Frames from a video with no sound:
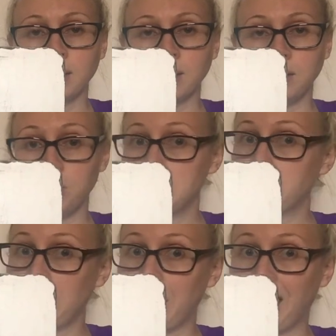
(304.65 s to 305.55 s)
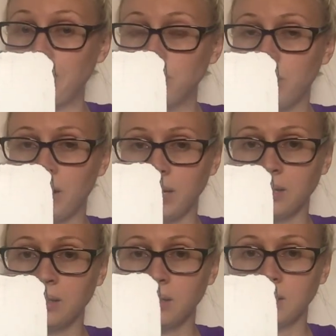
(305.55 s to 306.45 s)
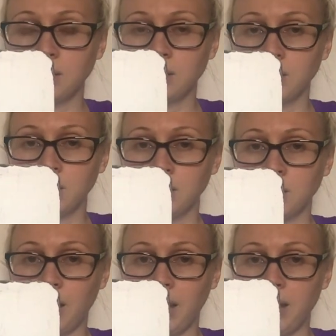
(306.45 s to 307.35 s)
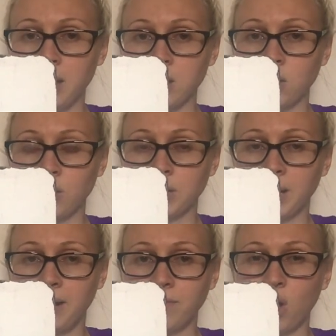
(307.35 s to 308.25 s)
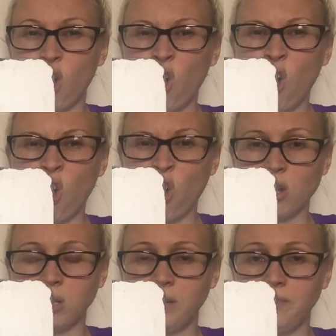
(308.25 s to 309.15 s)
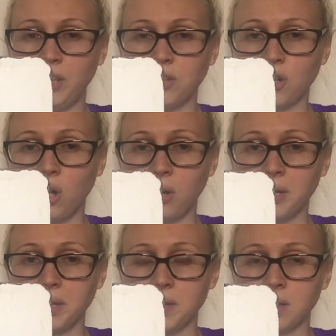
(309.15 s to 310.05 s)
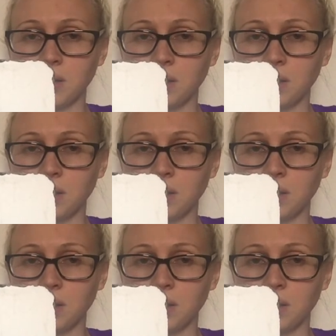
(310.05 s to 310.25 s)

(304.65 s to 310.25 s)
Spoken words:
Did you spell have right? I could have all of the toys.